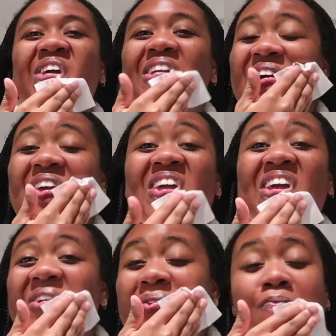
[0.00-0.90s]
And I'll
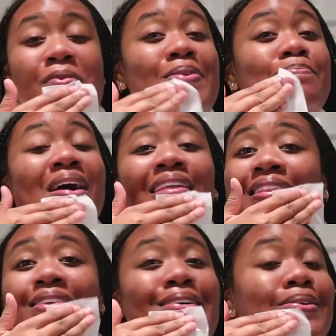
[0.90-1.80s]
get my
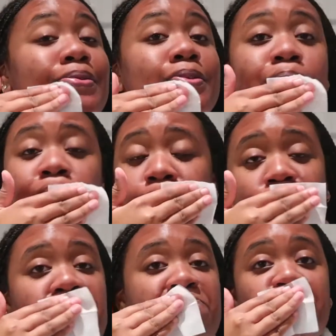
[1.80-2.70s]
lips
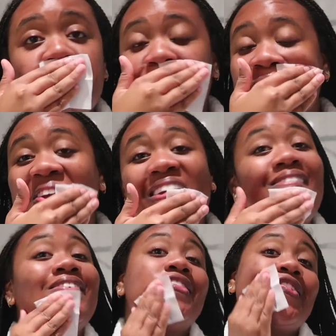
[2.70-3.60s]
and
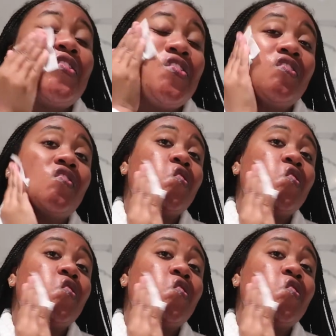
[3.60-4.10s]
everything.